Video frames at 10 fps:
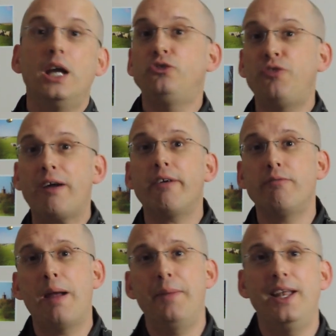It's
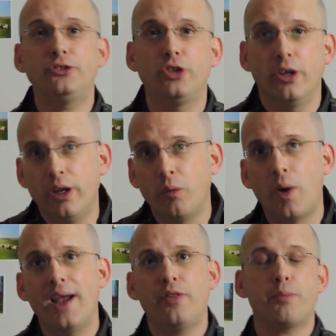very reminiscent in a
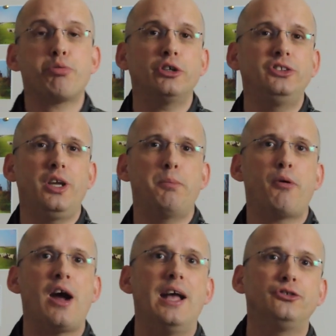way of the printing
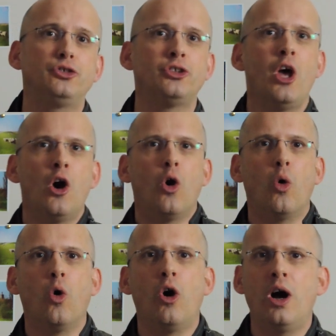press
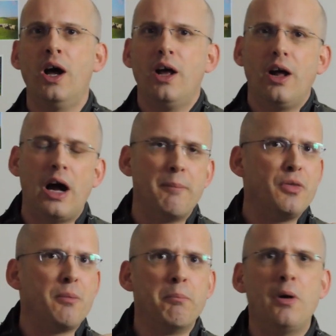or
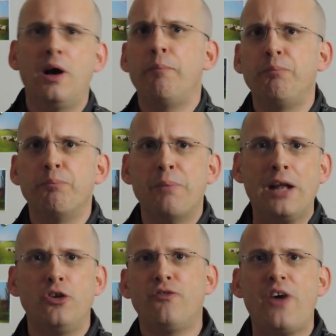
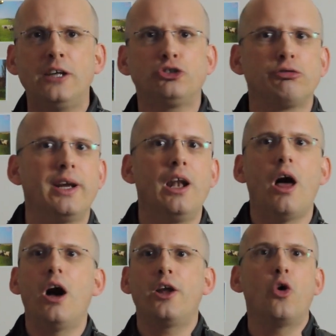manufacturing
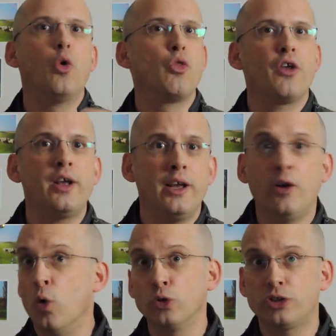line or the
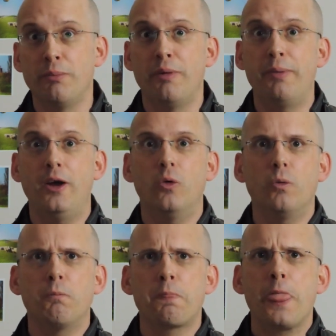
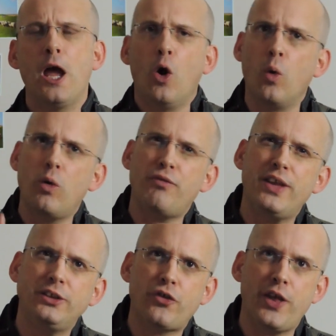automobile. All of
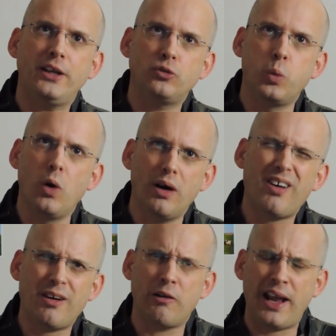these things
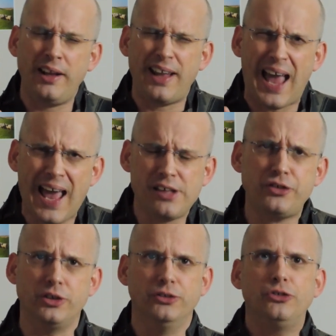were in
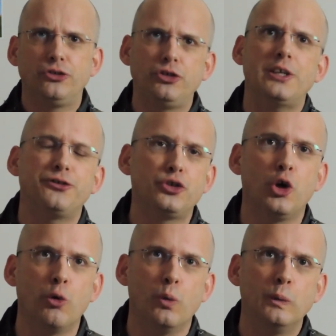essence just
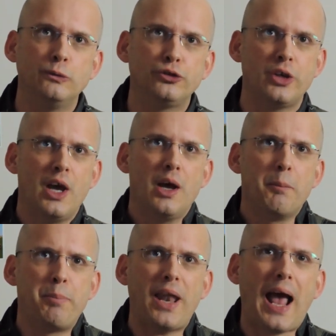tools,
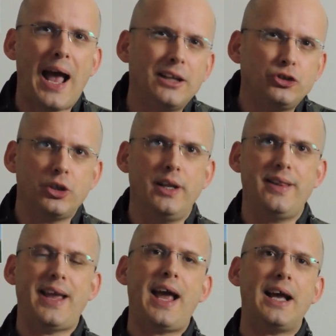but
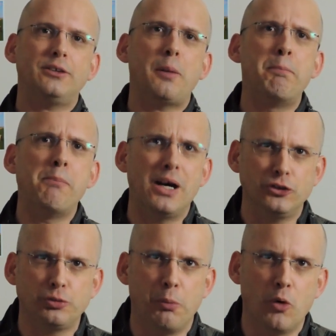actually they had a
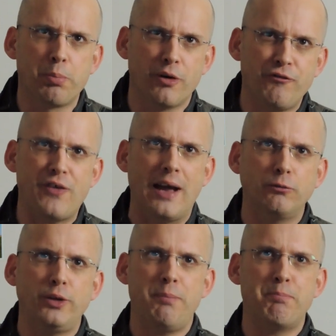much more
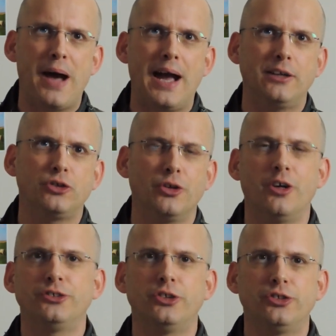profound impact on
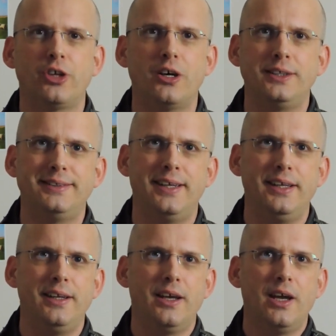our
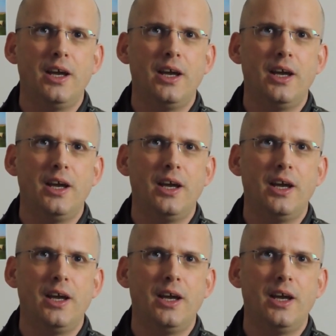society.